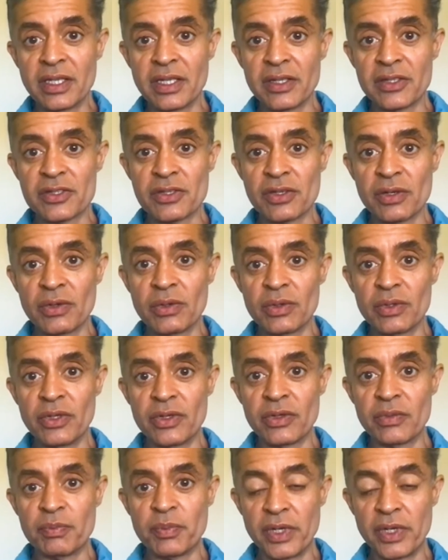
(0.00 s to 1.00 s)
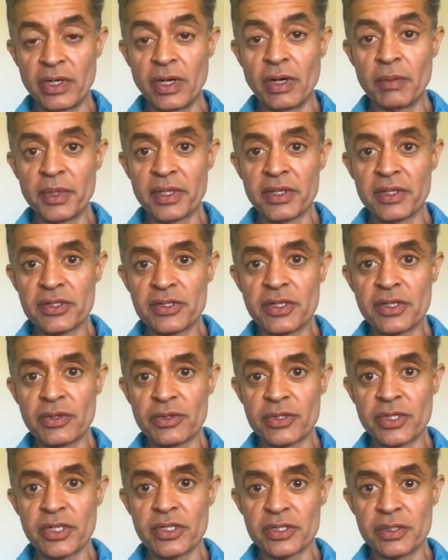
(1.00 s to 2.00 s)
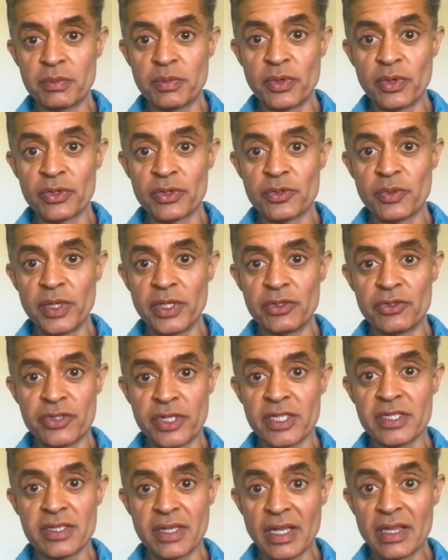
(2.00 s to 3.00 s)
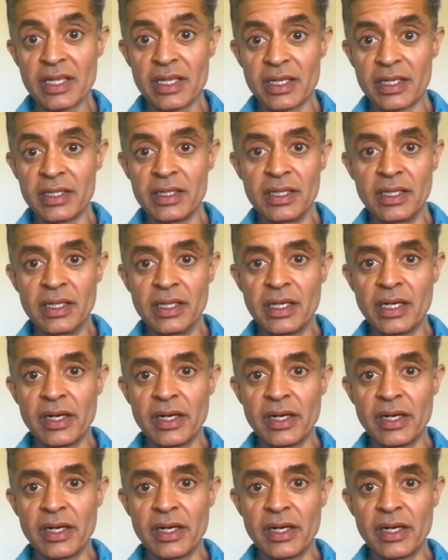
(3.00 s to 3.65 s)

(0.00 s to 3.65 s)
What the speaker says: And so adopting the zero trust approach, where you trust nothing